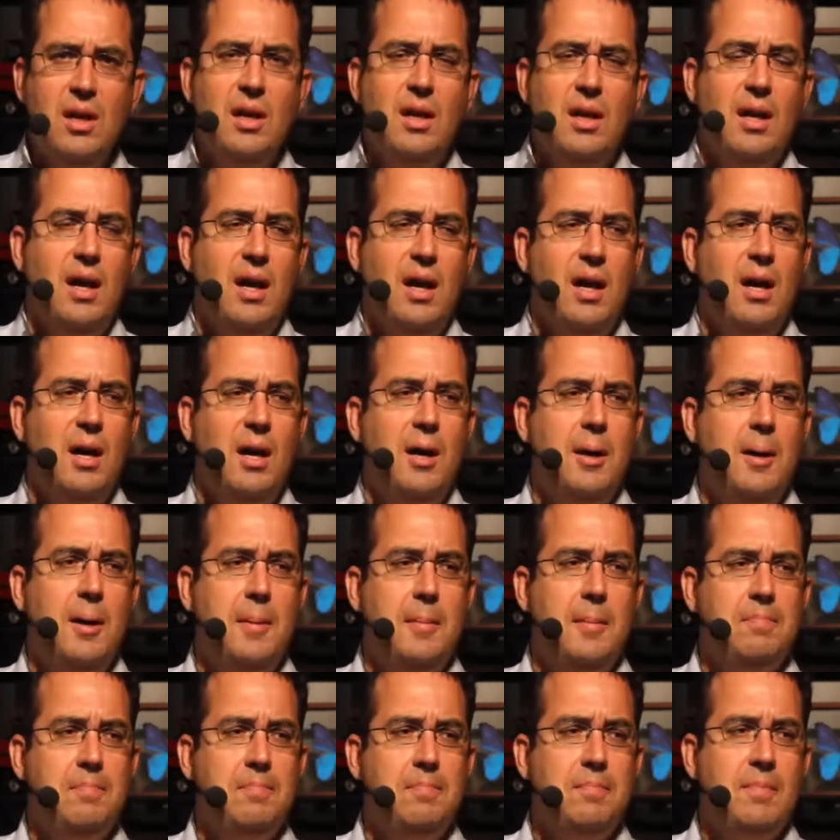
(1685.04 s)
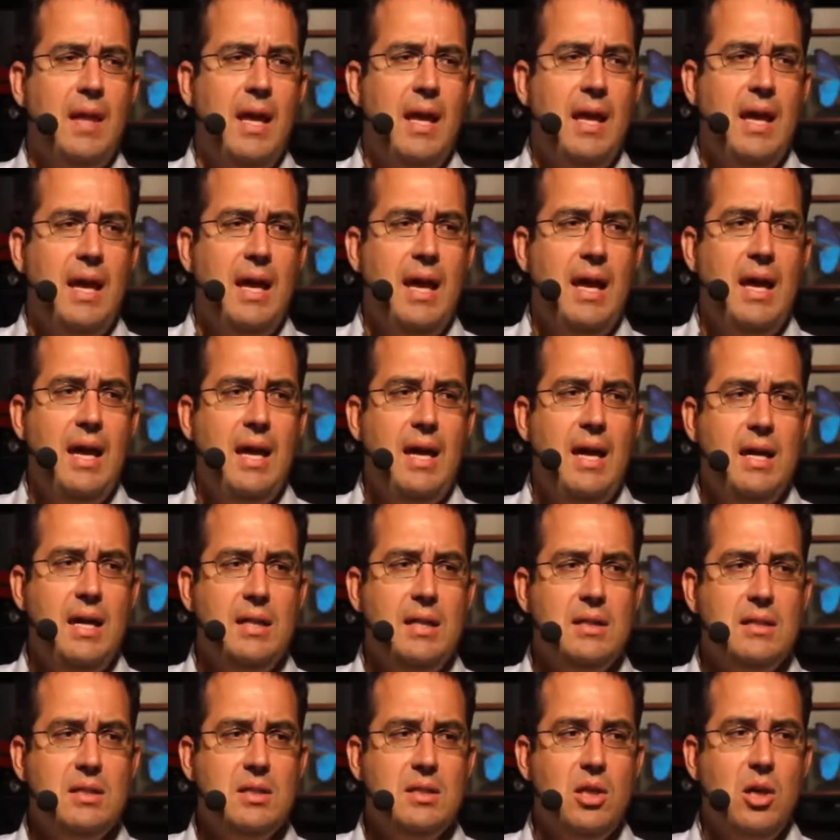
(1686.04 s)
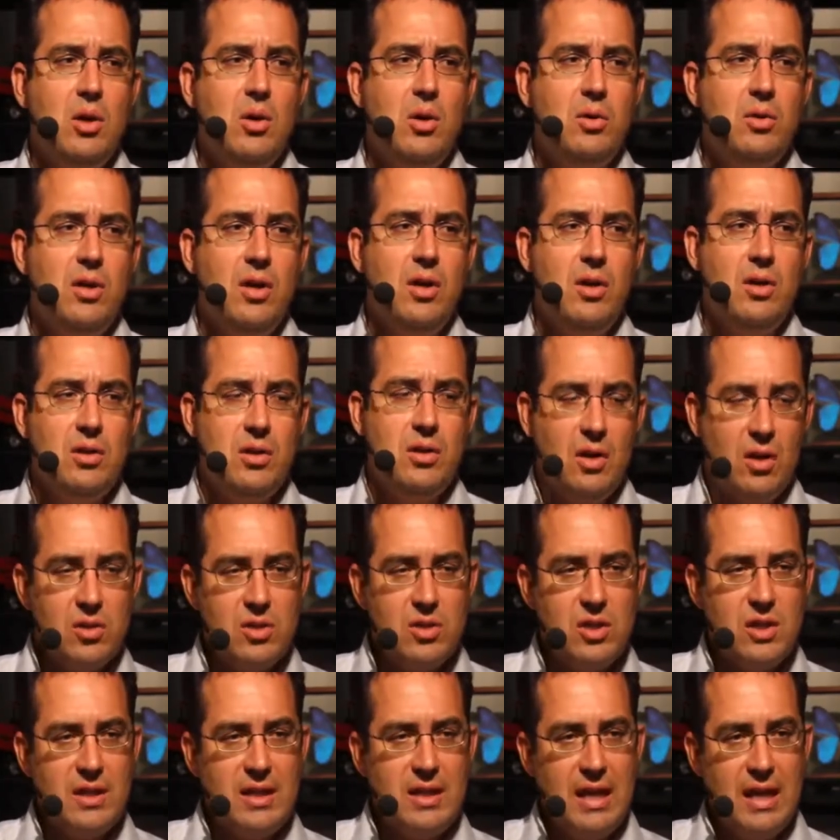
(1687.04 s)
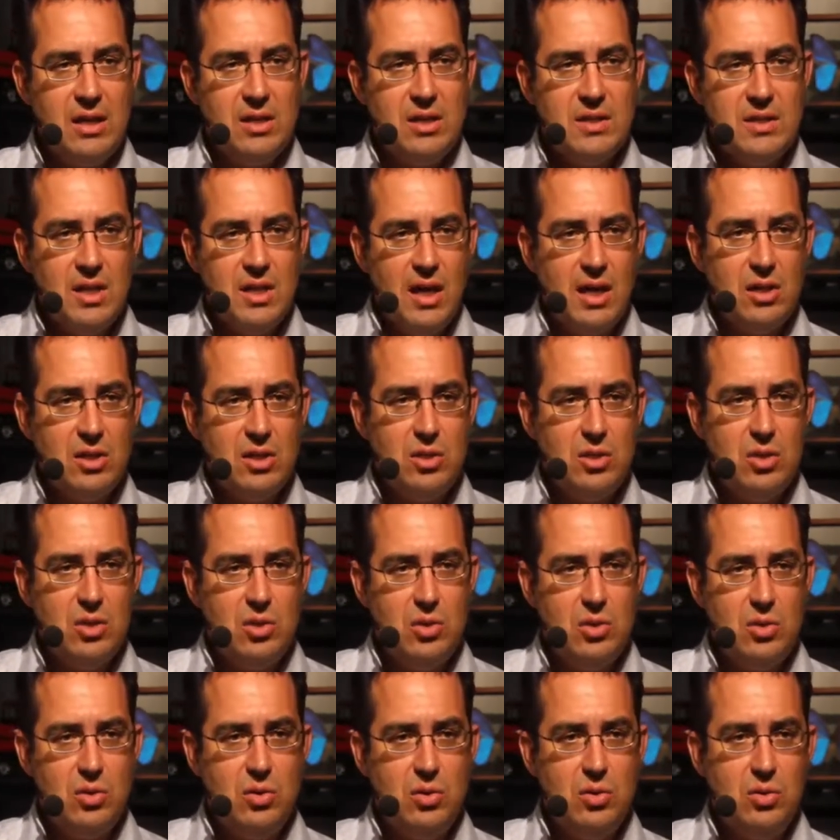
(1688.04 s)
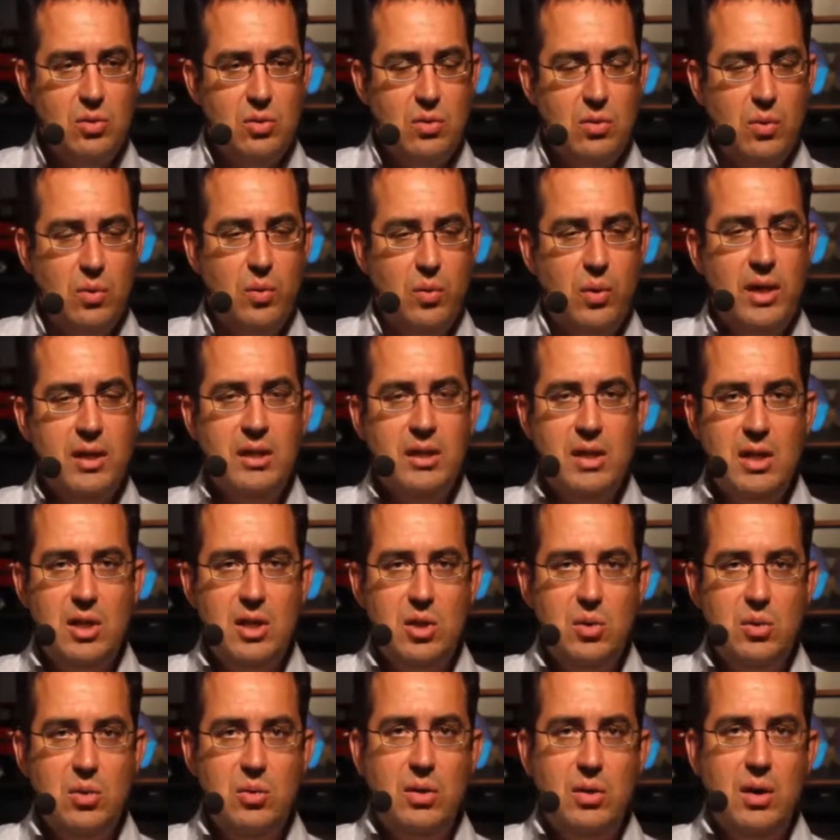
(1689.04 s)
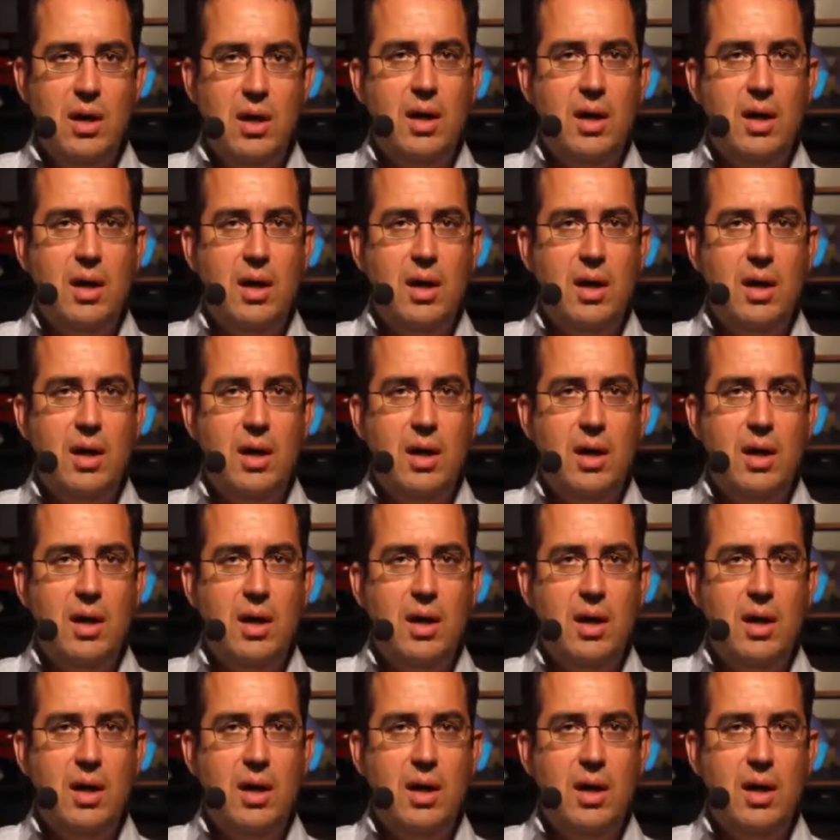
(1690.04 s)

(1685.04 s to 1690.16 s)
And so there's a data side to what they do.